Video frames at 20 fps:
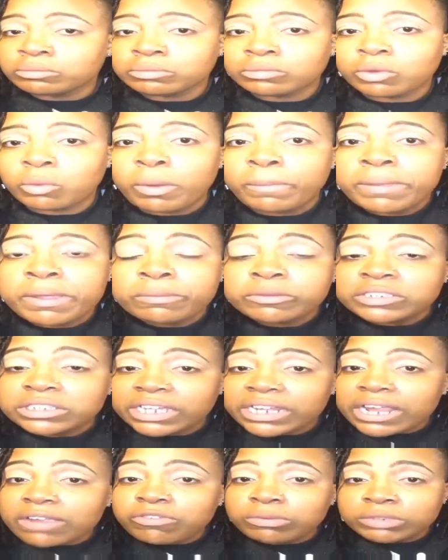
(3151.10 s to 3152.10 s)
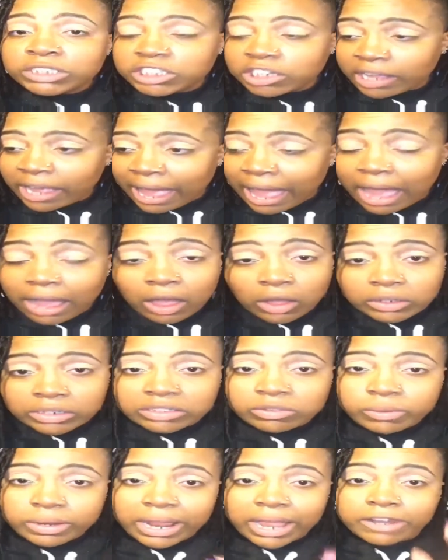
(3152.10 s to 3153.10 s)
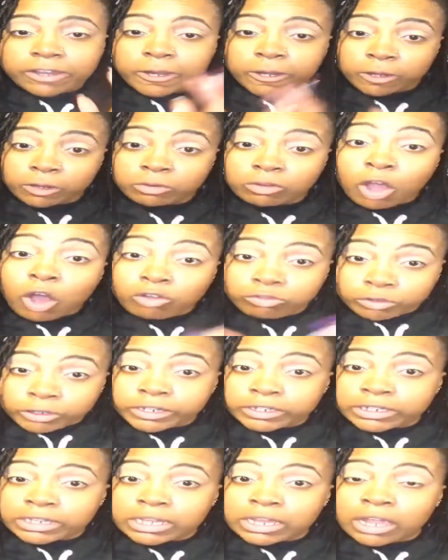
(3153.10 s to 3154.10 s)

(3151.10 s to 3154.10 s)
When people say they from Chicago, this is what I do. Oh, really?